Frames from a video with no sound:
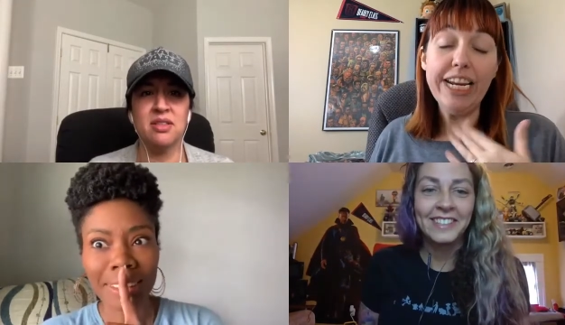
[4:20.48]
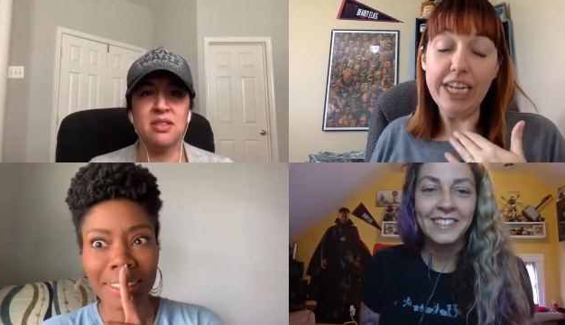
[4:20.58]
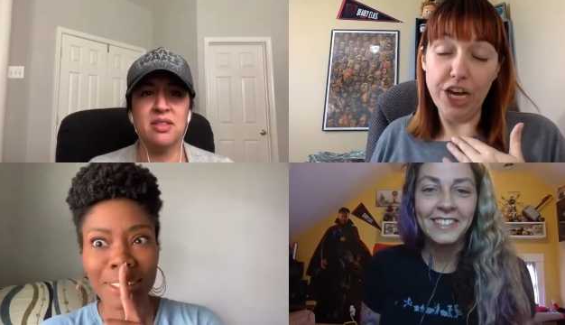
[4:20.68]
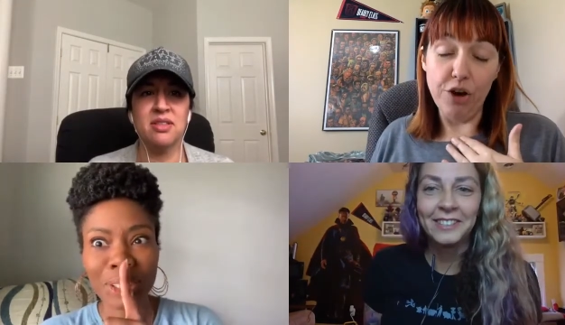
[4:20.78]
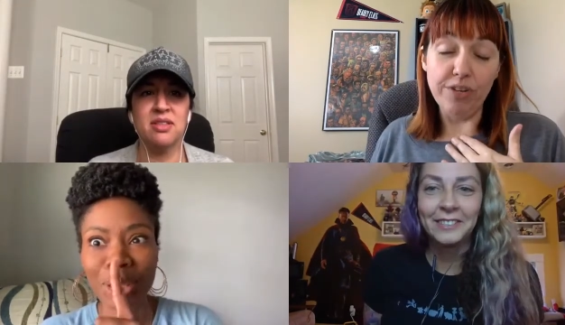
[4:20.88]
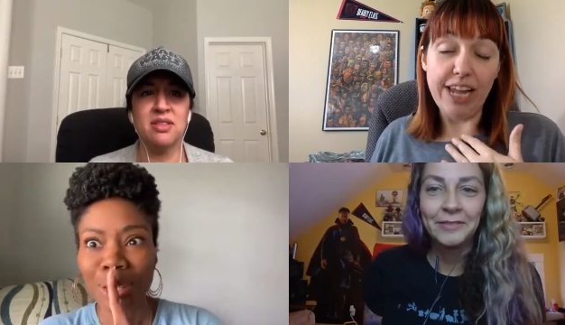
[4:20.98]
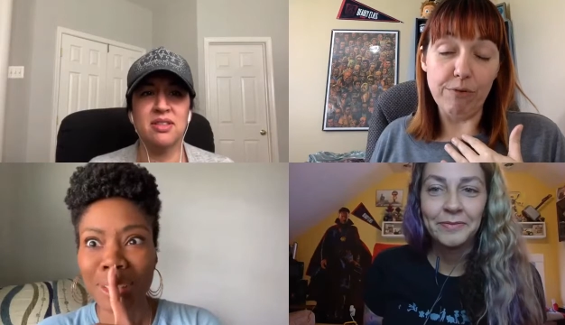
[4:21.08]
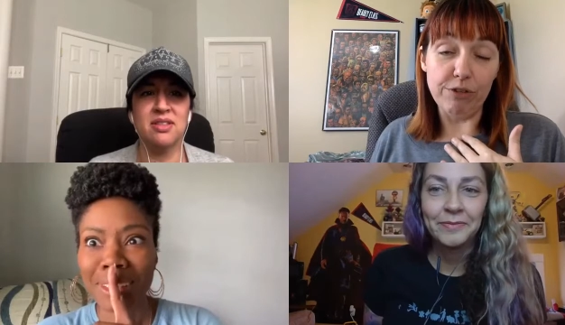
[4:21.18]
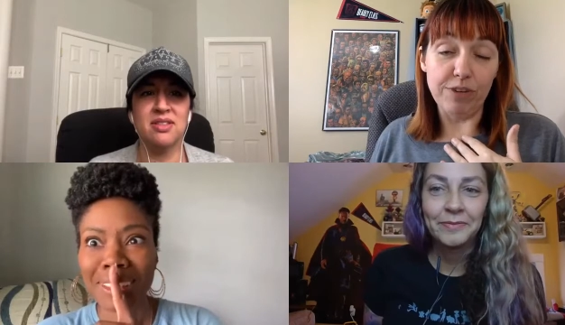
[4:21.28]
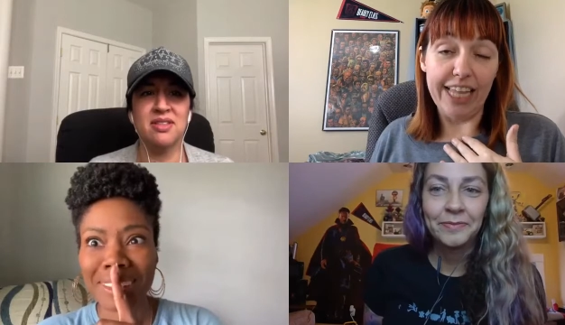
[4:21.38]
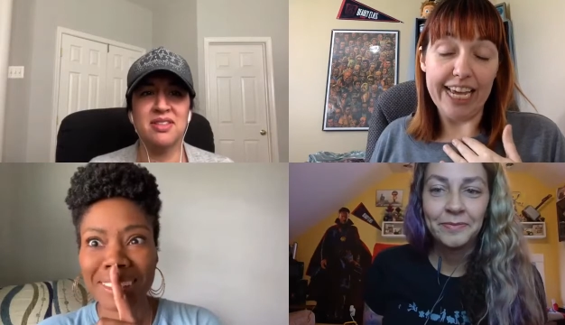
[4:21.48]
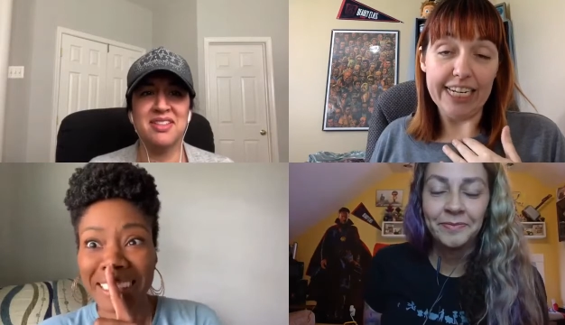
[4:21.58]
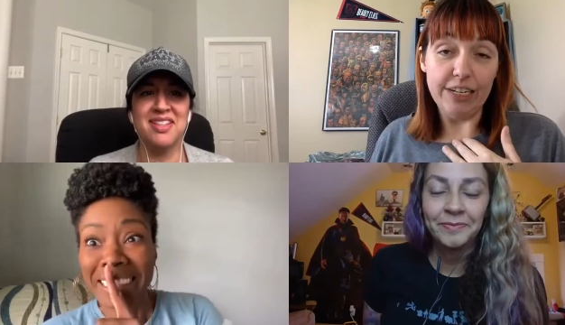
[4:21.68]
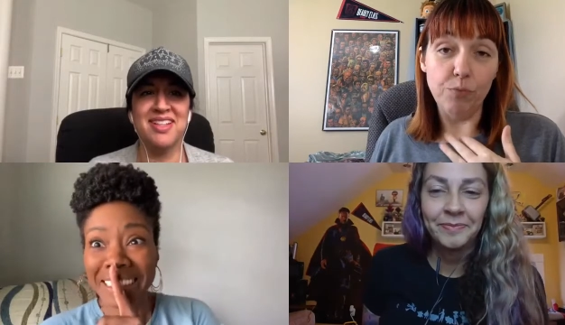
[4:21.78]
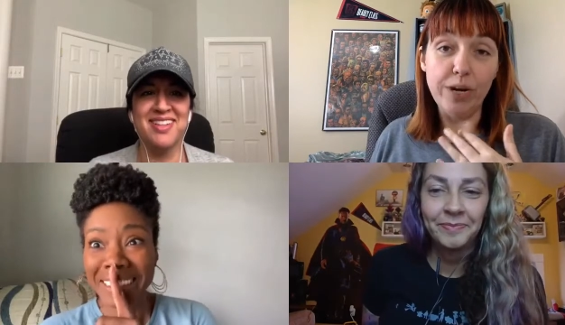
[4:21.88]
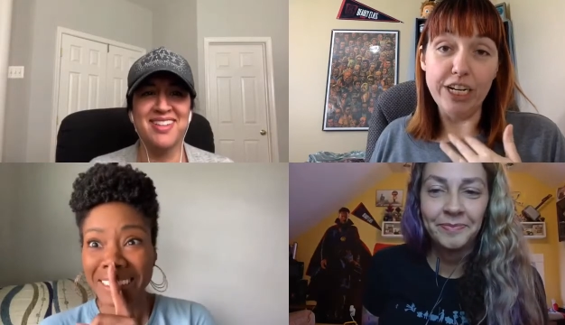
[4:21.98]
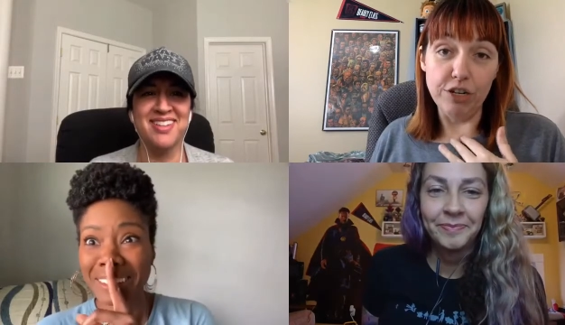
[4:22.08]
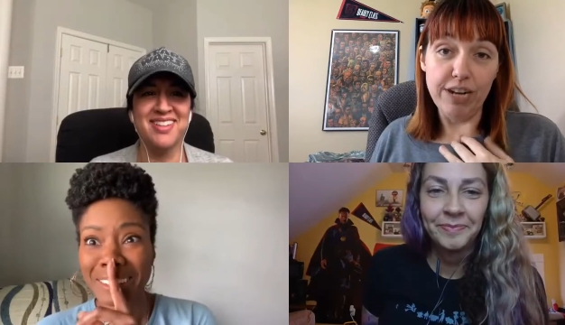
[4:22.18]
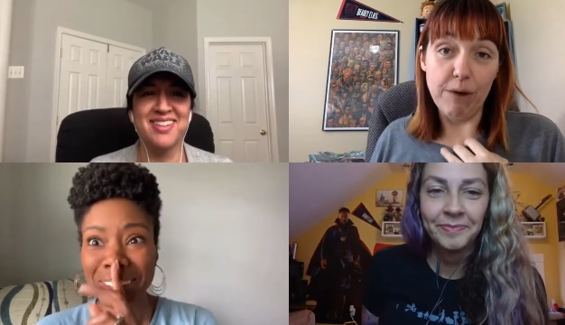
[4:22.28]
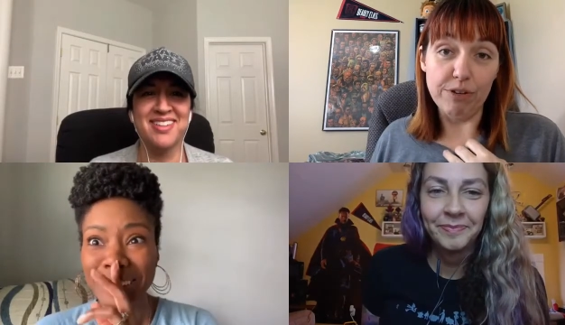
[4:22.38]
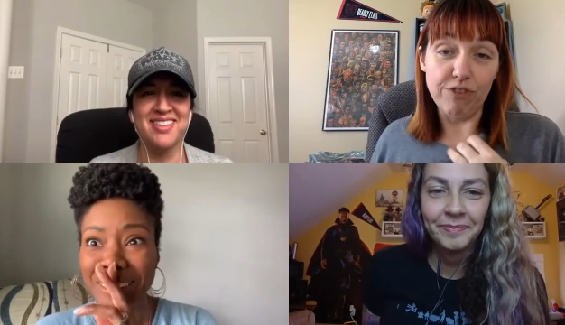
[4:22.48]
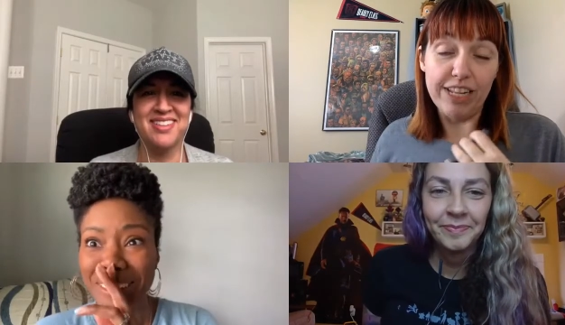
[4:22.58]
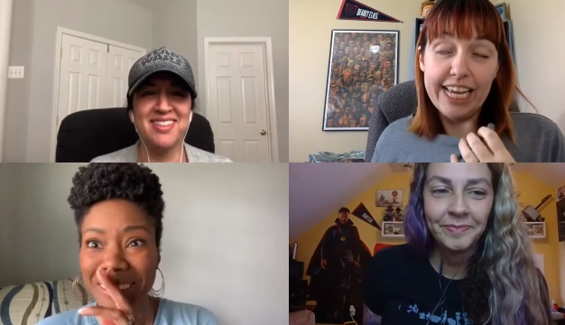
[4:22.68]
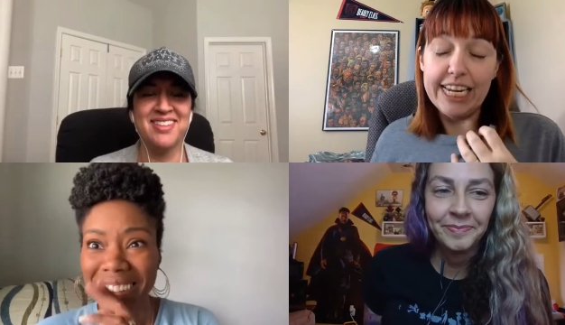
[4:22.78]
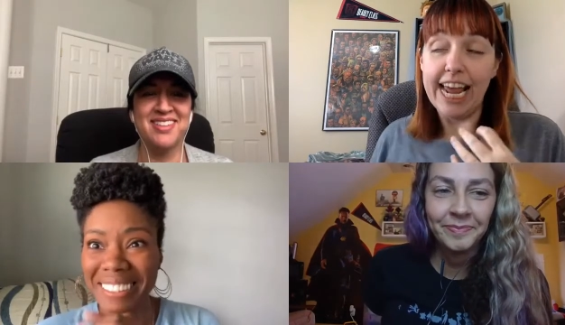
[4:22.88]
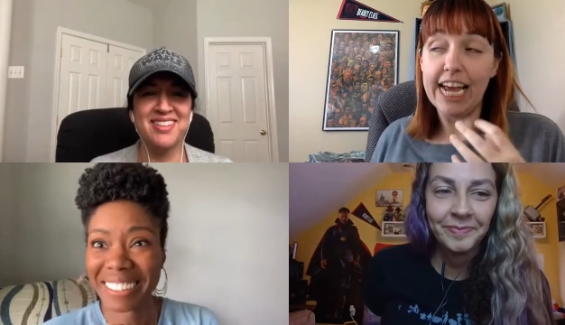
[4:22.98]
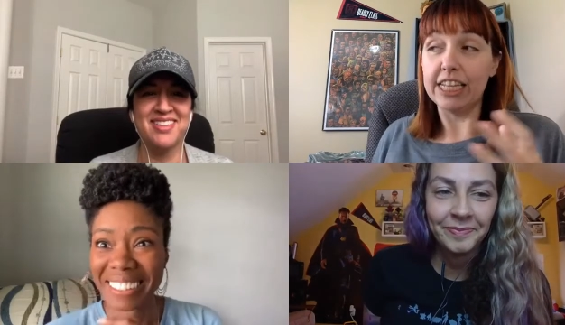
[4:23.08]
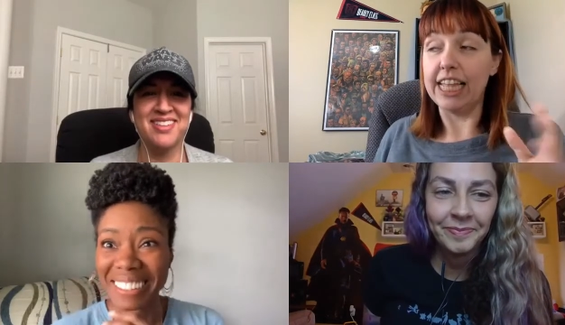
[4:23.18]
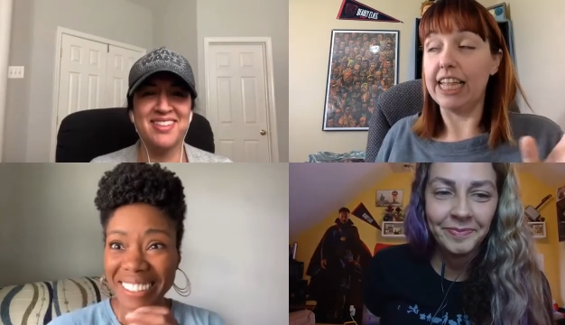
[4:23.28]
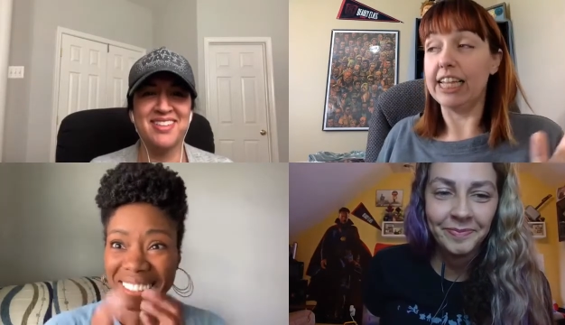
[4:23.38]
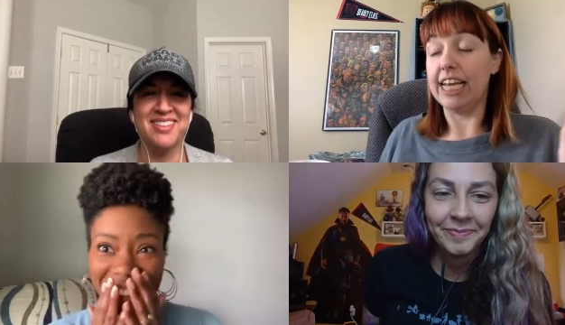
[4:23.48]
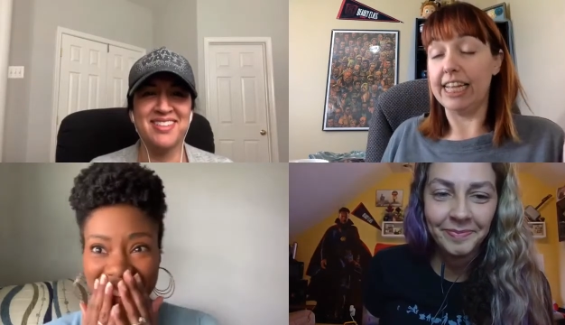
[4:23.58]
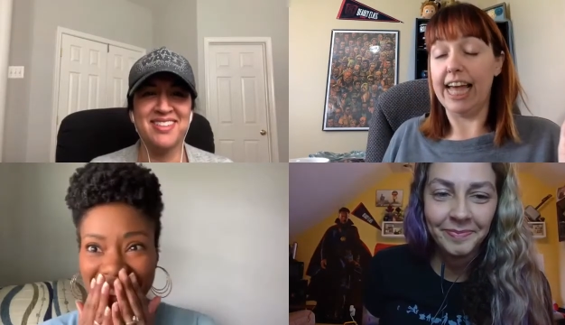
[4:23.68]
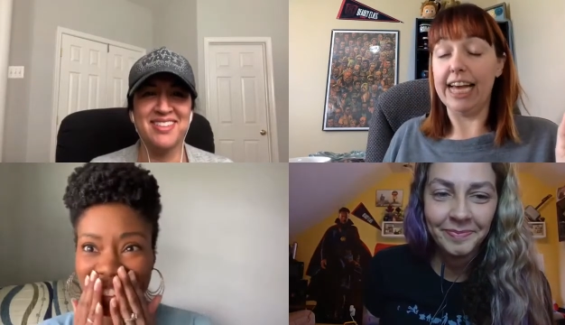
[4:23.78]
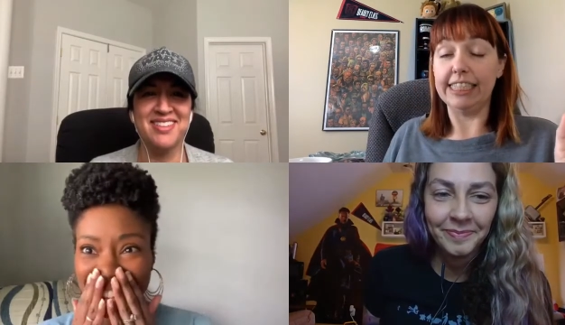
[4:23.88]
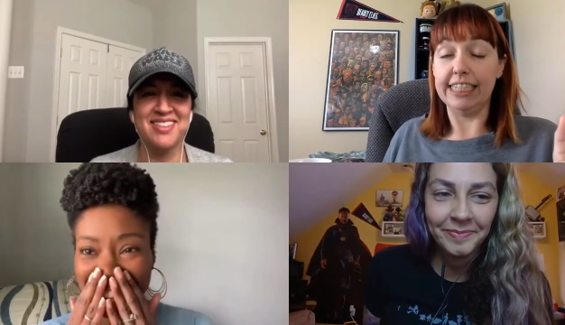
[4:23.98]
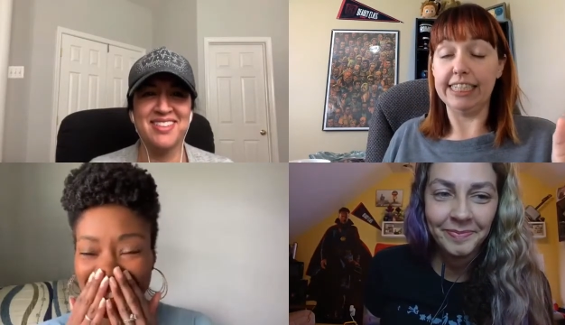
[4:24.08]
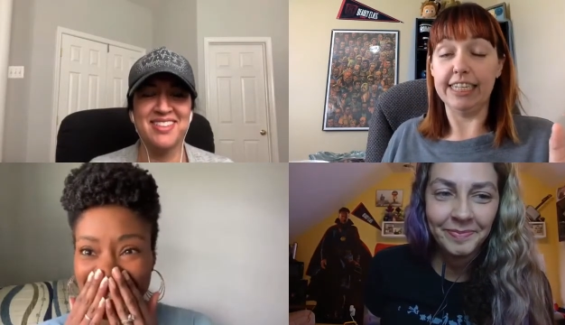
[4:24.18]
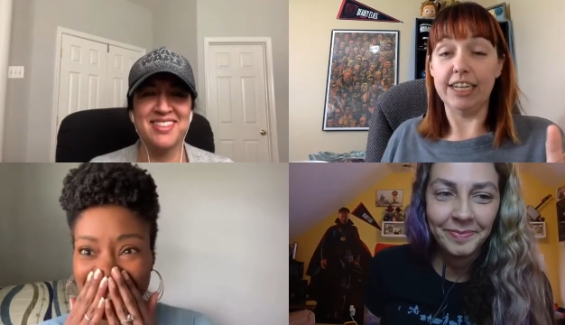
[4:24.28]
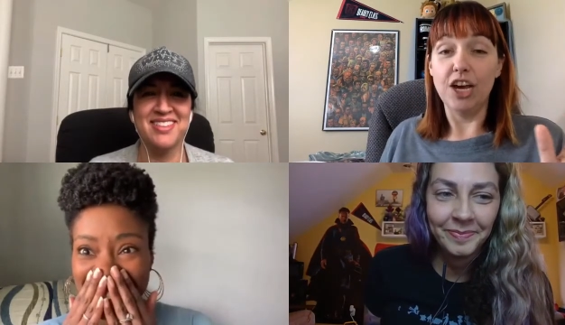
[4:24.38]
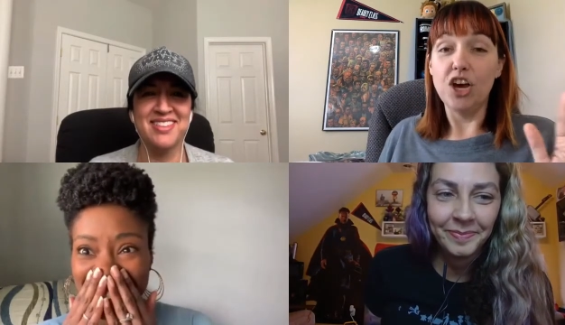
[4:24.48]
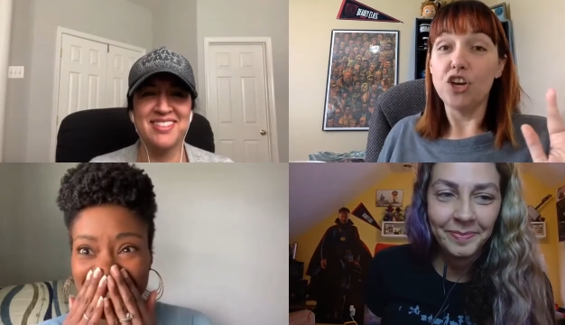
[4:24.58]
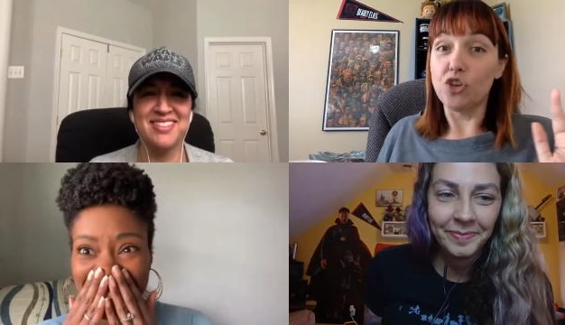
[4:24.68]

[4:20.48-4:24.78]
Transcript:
Speaker 1: they was related. We knew they was related the last season.